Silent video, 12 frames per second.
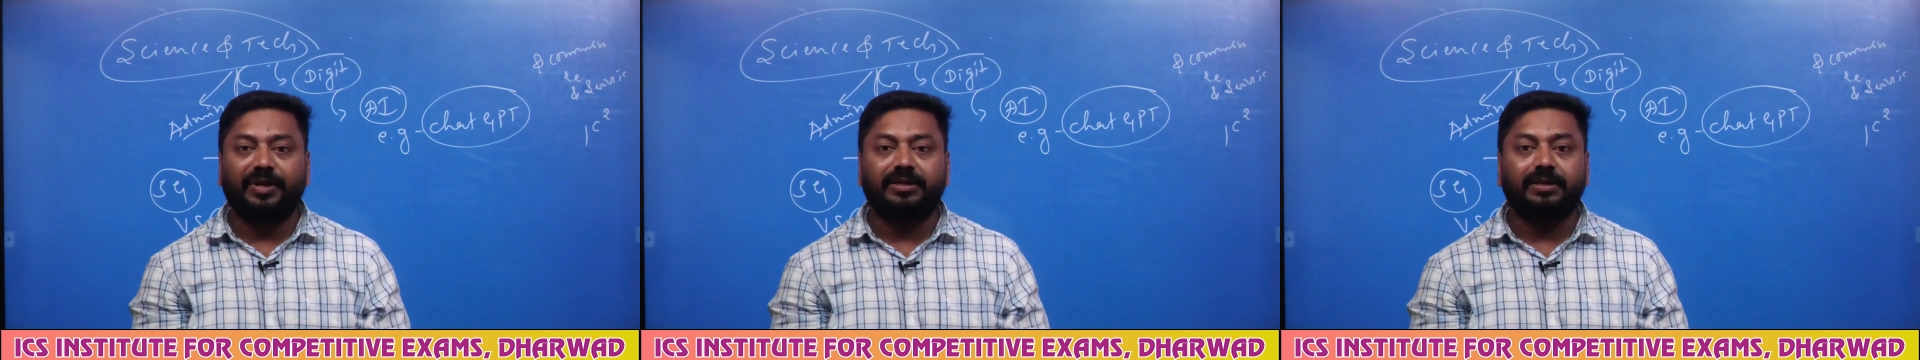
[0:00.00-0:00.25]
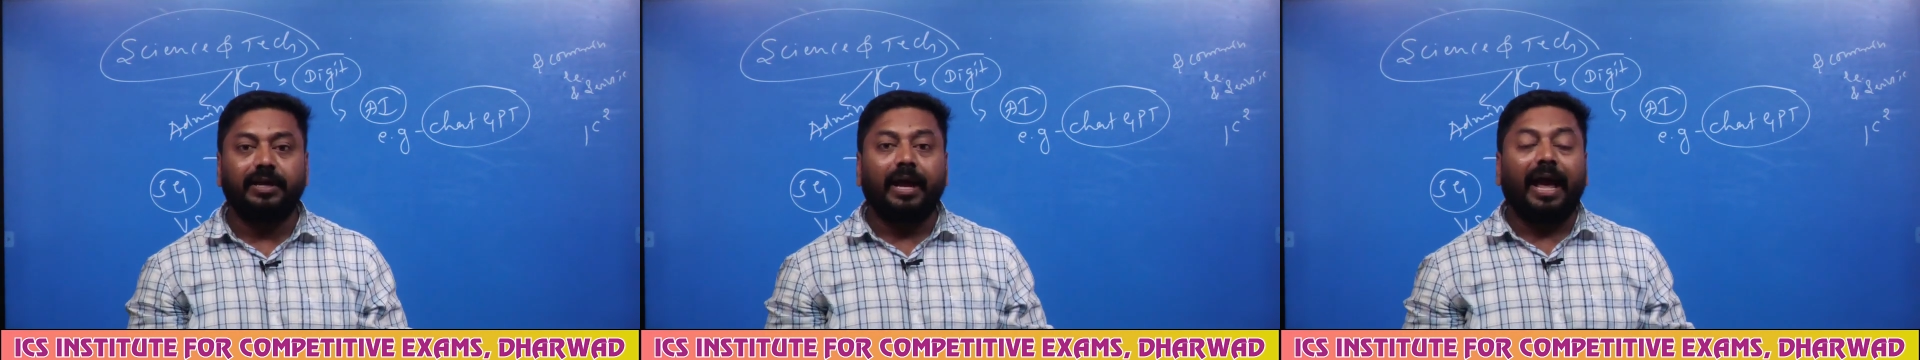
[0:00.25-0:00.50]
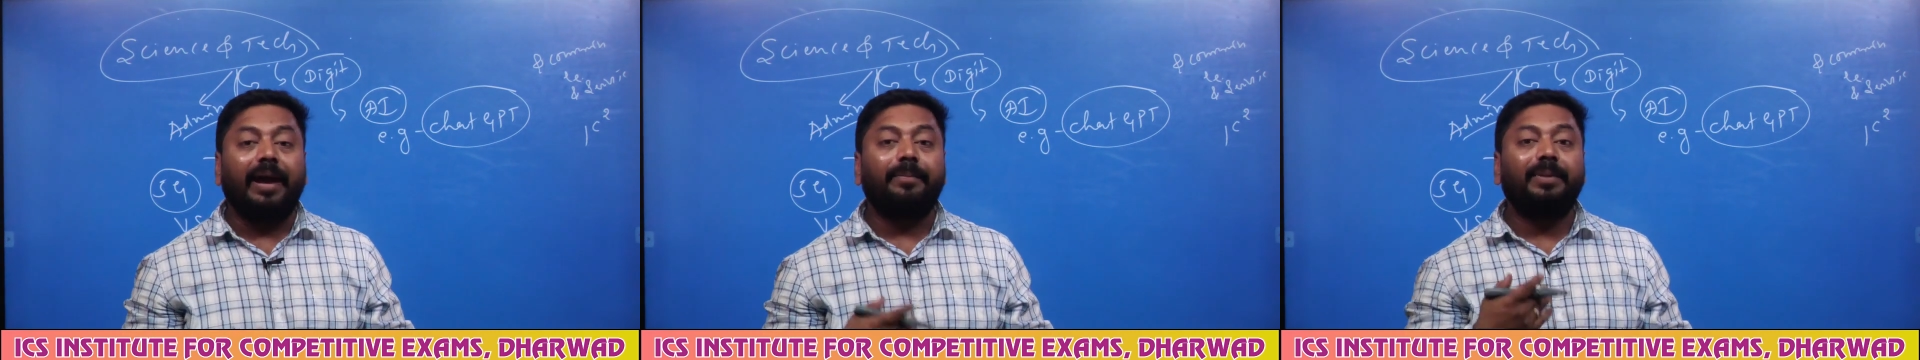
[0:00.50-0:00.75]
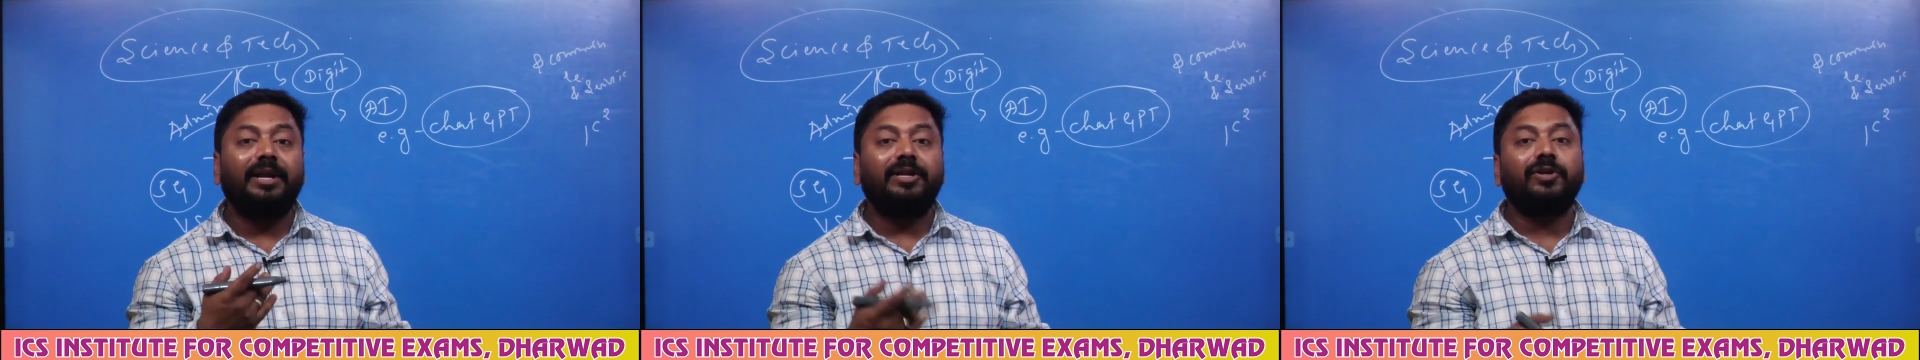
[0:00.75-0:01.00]
means
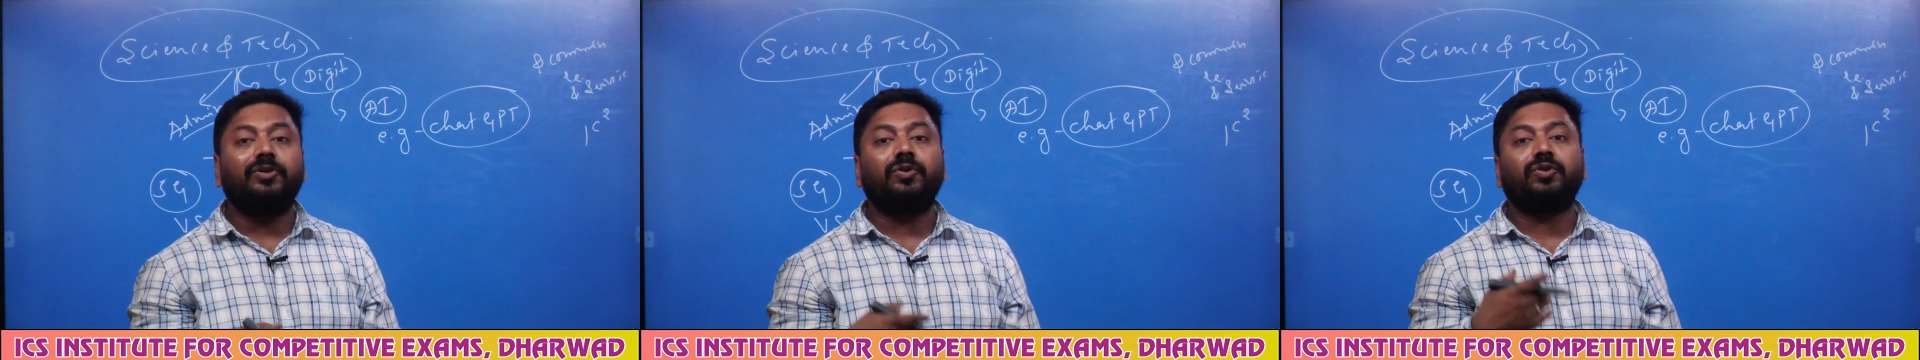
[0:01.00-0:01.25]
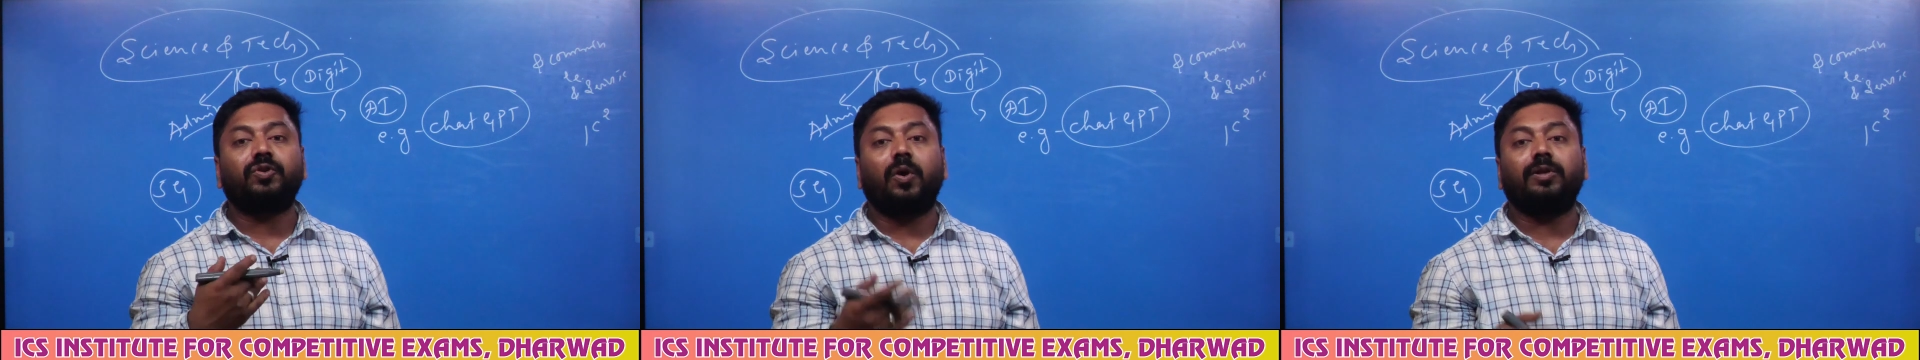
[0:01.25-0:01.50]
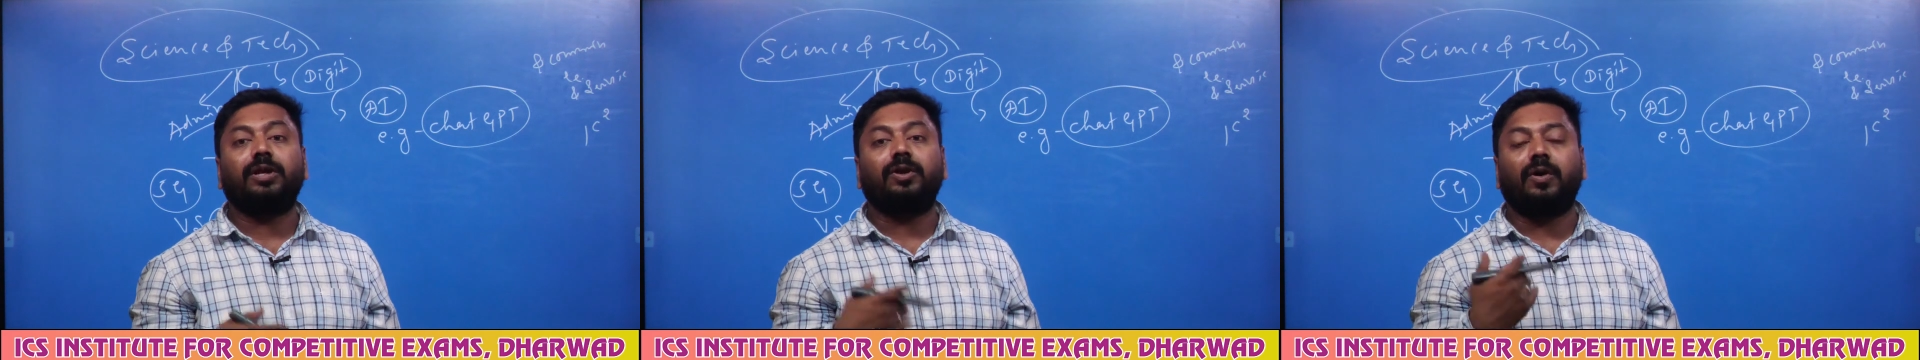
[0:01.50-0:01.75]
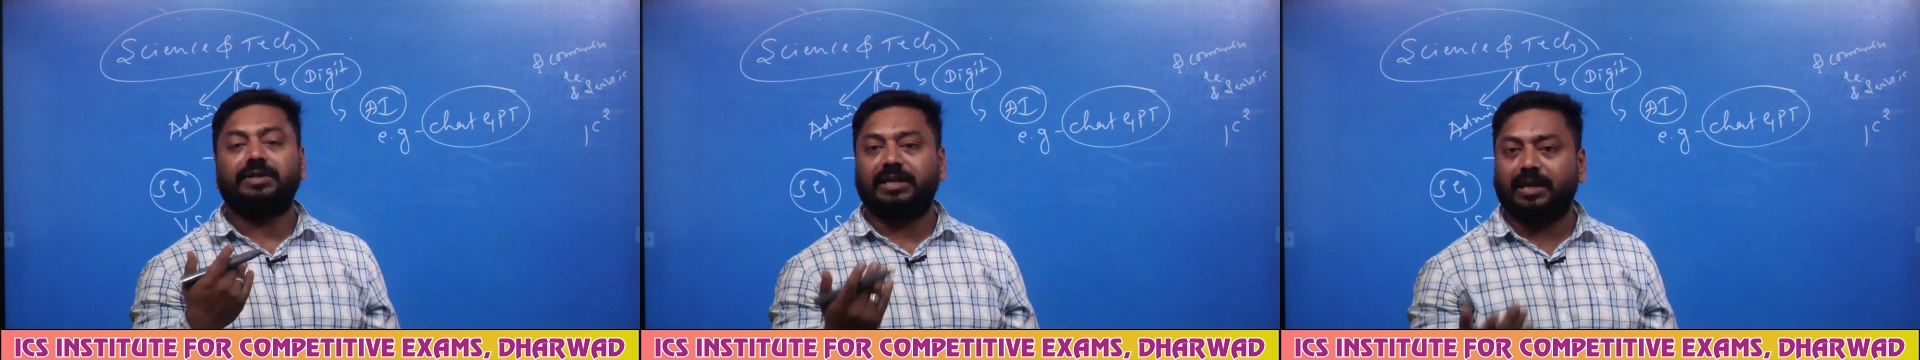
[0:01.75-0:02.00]
ability to solve the
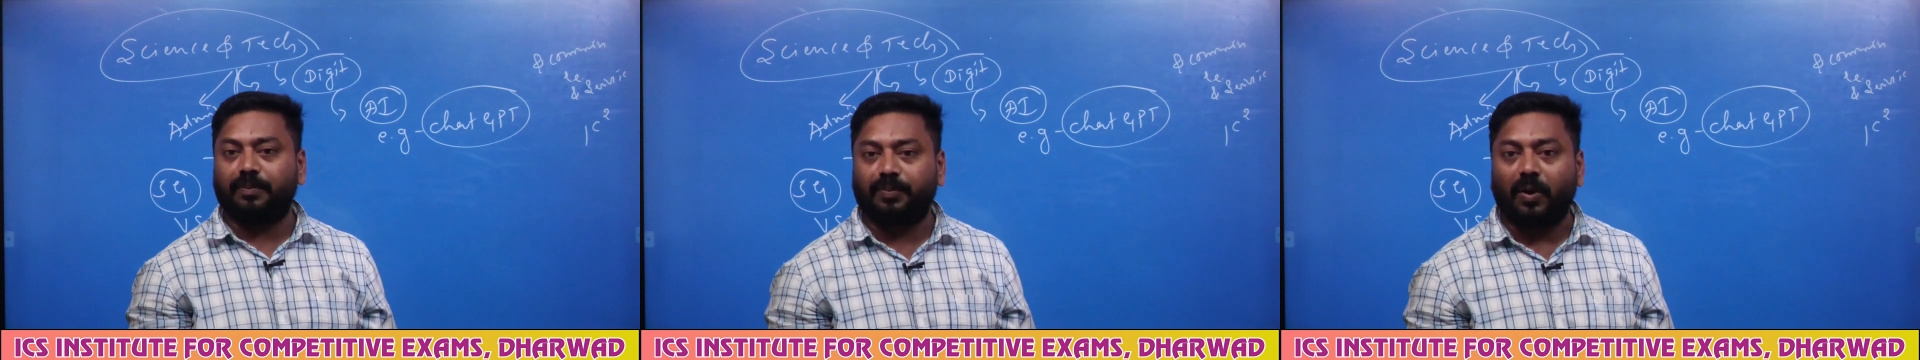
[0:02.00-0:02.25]
logical